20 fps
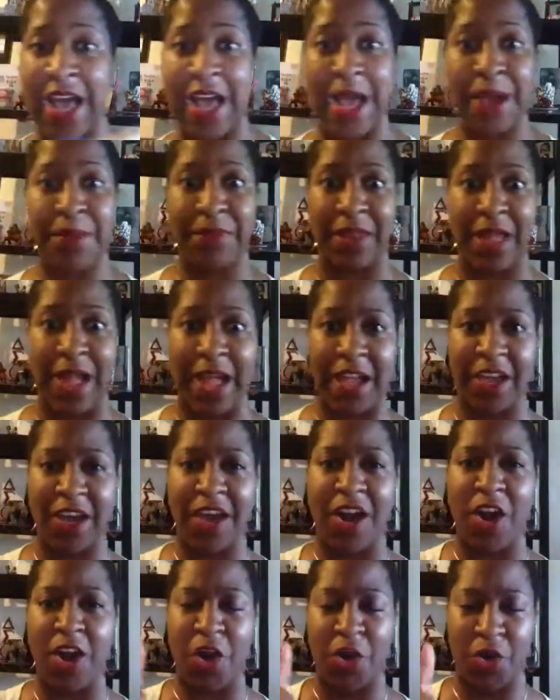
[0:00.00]
I'm like,
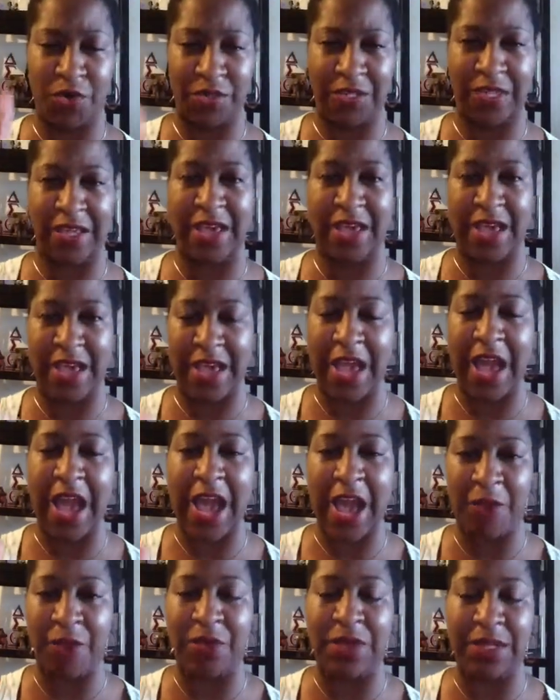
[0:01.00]
oh yeah,
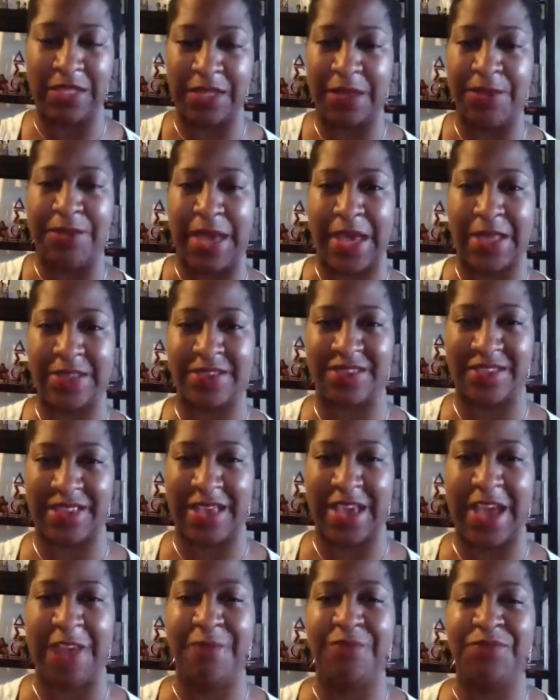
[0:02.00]
I want to get back to
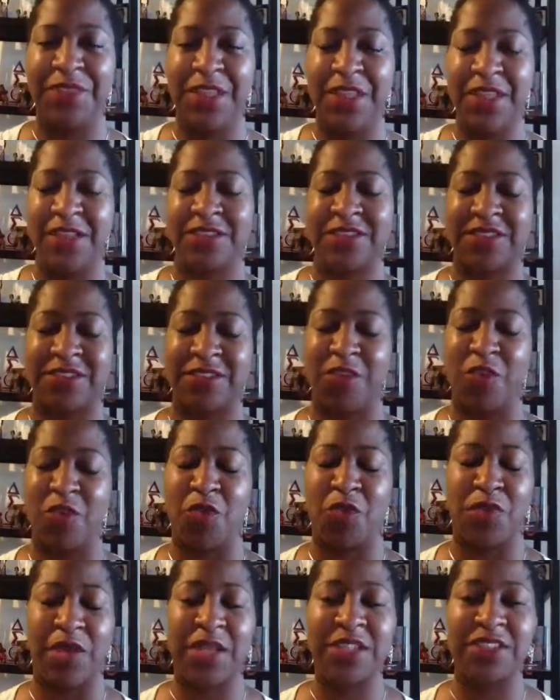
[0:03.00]
that.
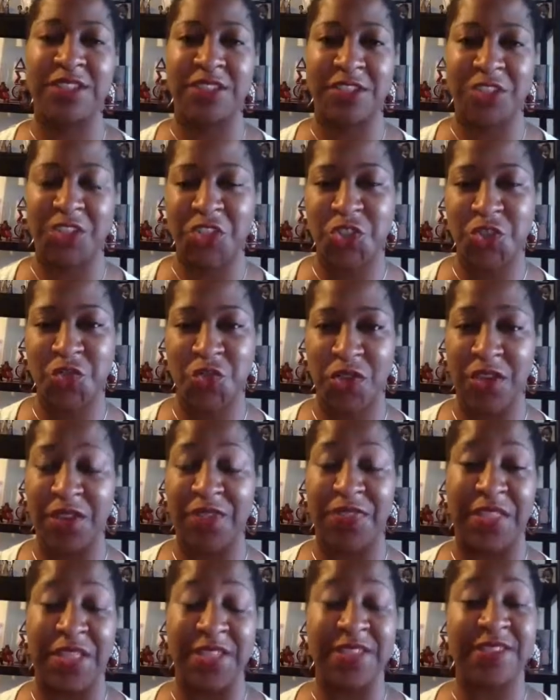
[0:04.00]
So rest
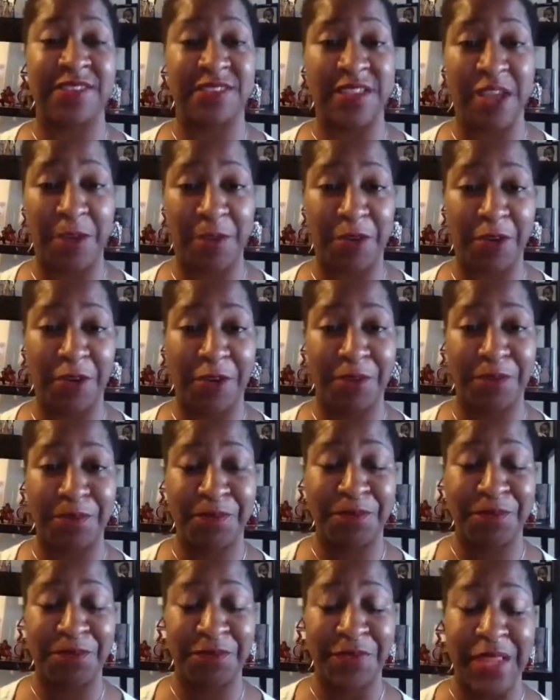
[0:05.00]
assured, this summer,
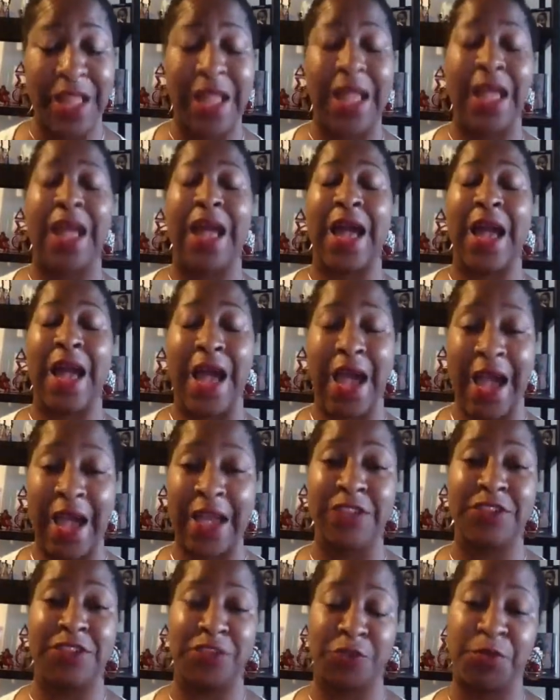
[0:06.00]

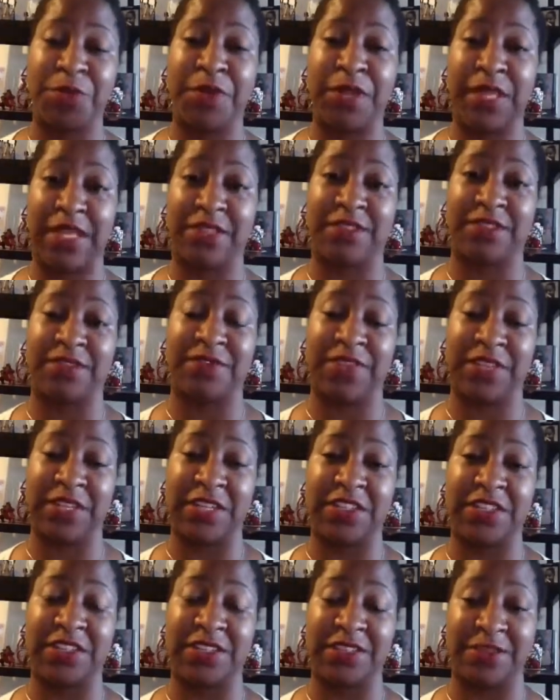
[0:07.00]
I do plan to
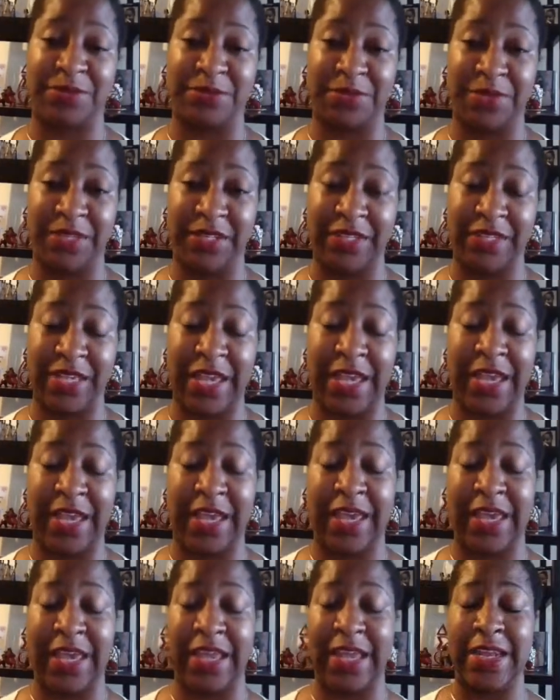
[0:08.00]
finish this book,
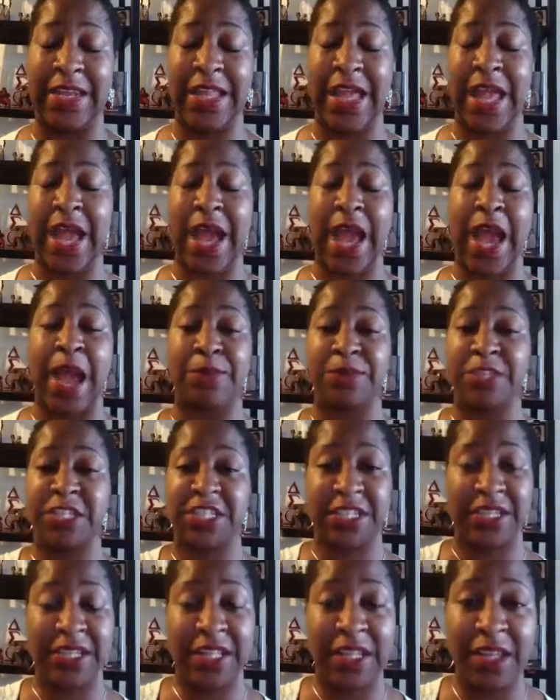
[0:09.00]
and I'm
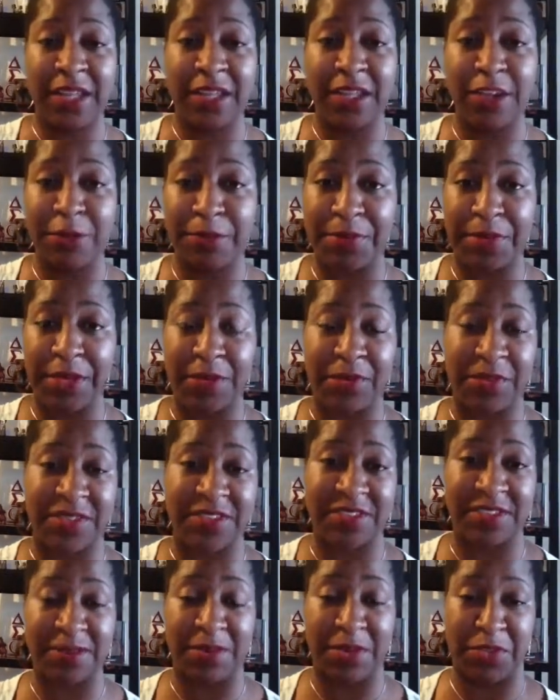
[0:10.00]
cheating a little bit
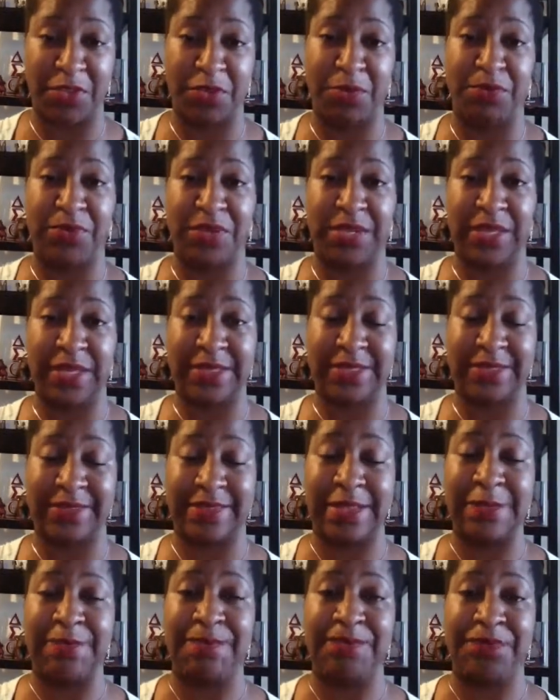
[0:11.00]
with some other
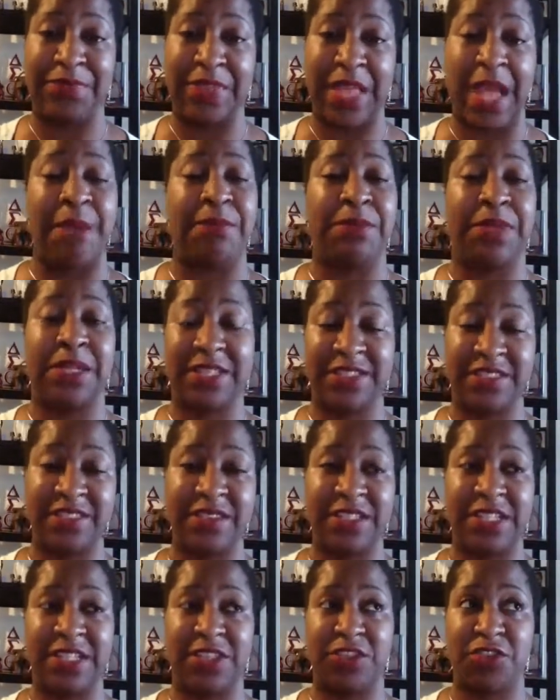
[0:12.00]
books. I'm
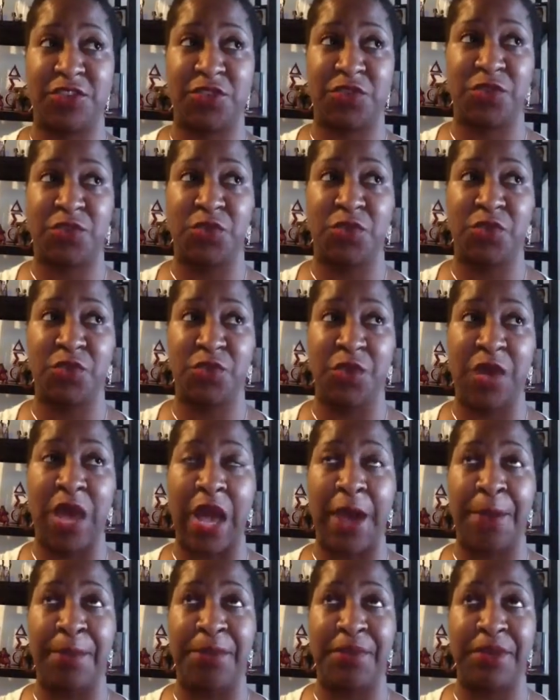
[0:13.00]
listening to
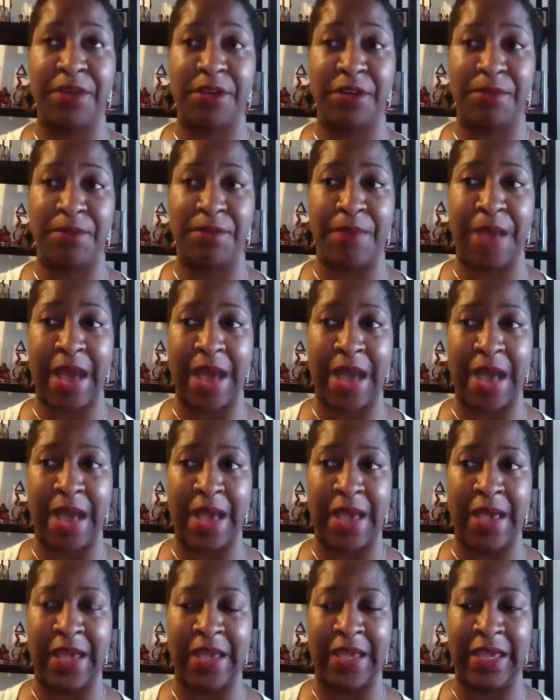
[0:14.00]
a book
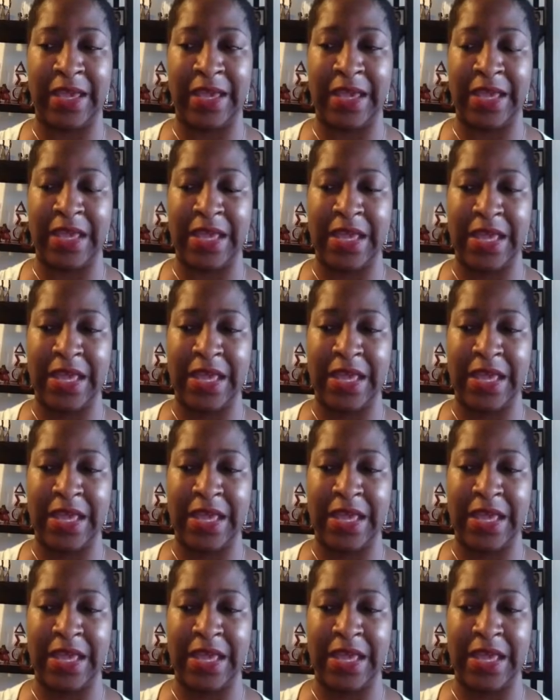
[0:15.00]
by,